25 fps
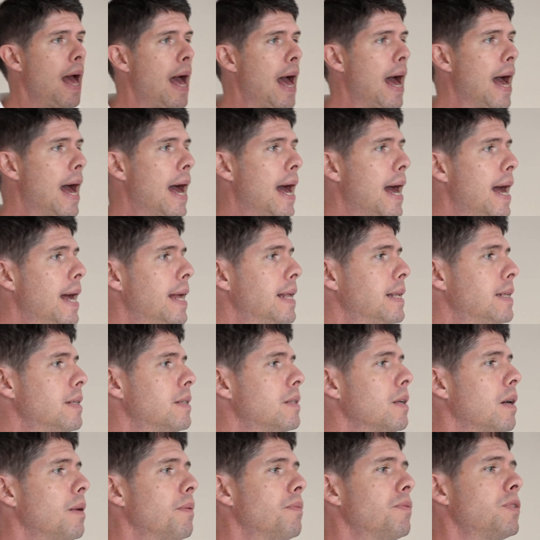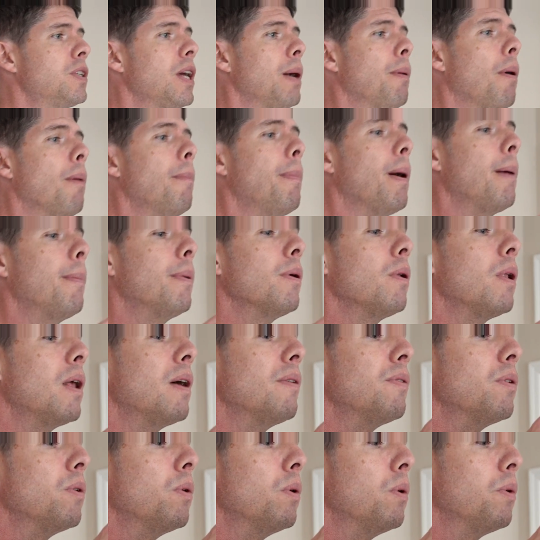And I've checked my bubble
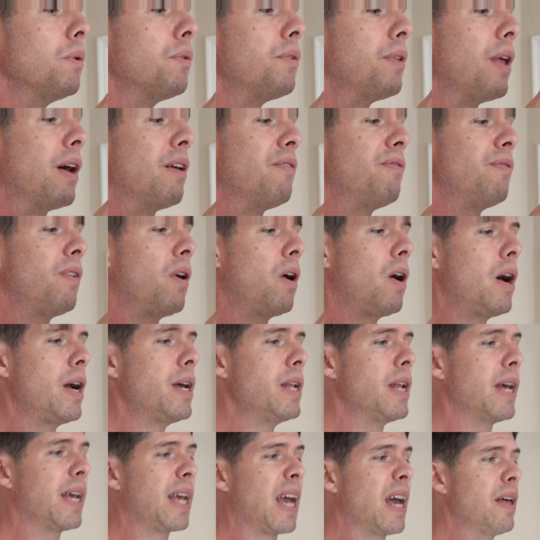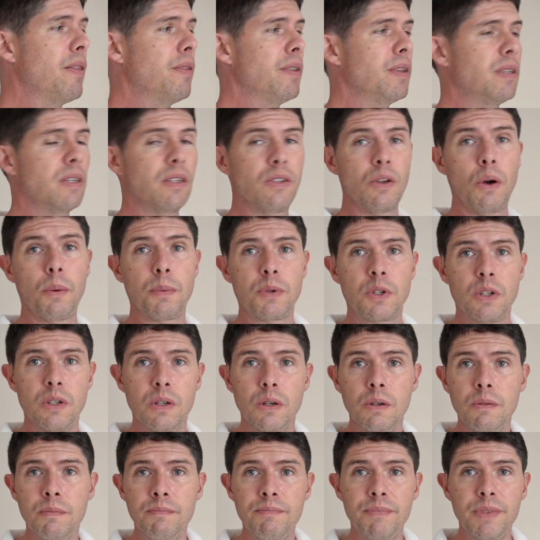levels, they're fine. Again, this is
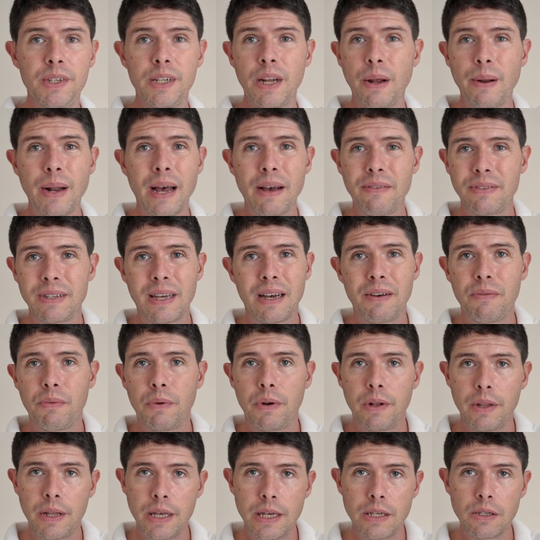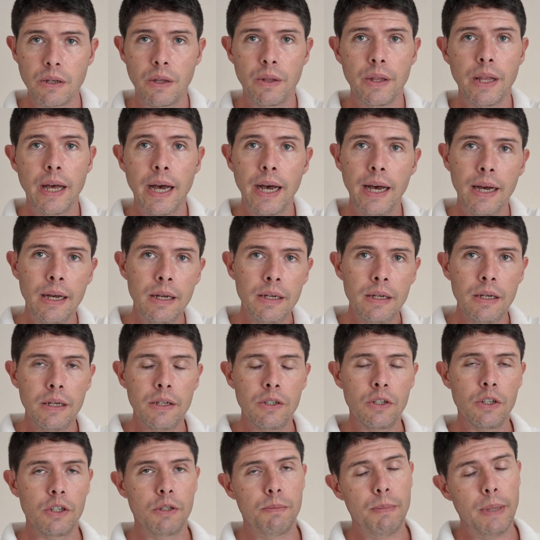optional. You don't have to have one of these on there,
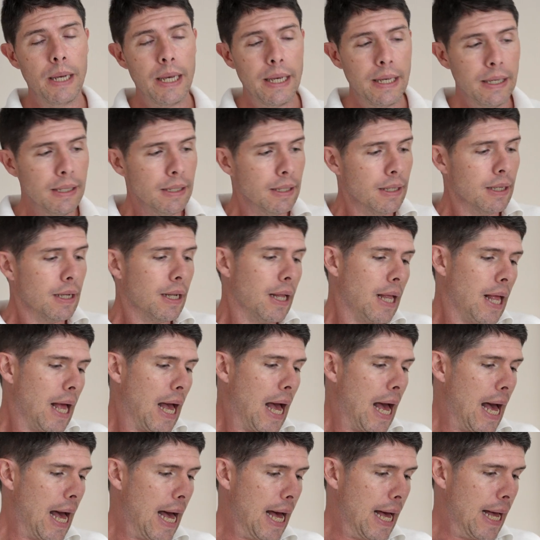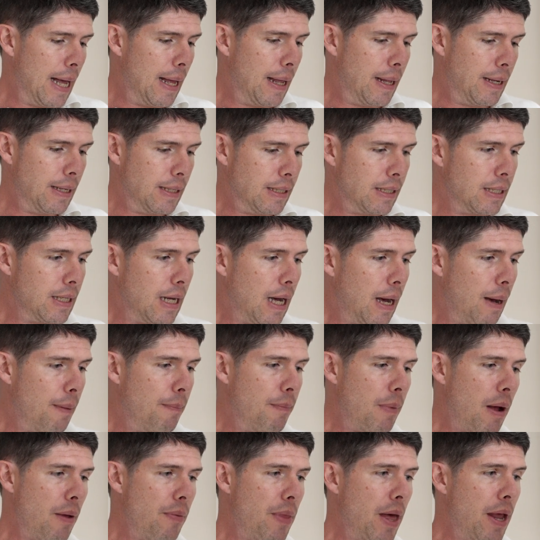just me. And
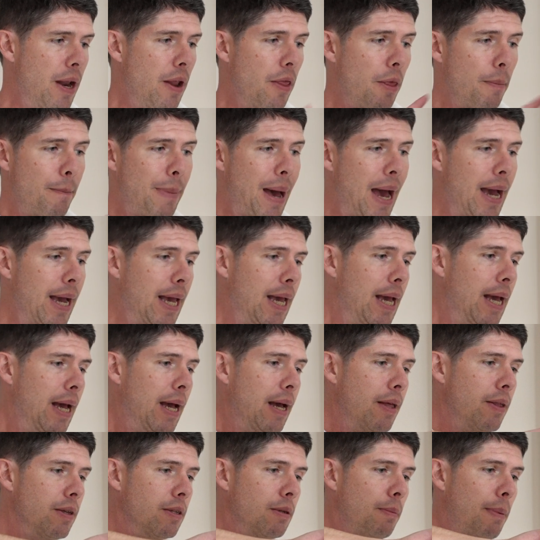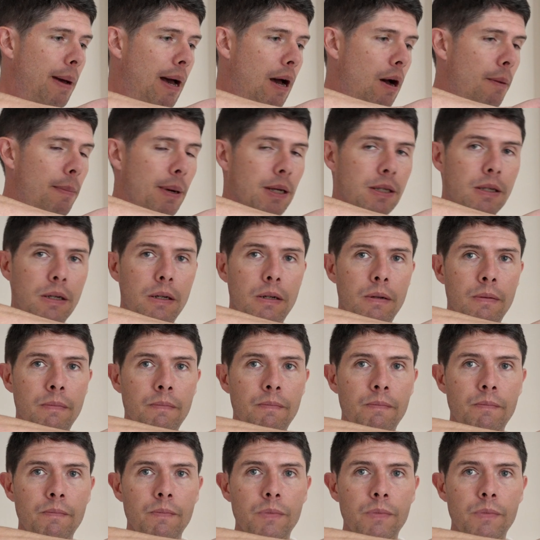then at the back here, there's a power button.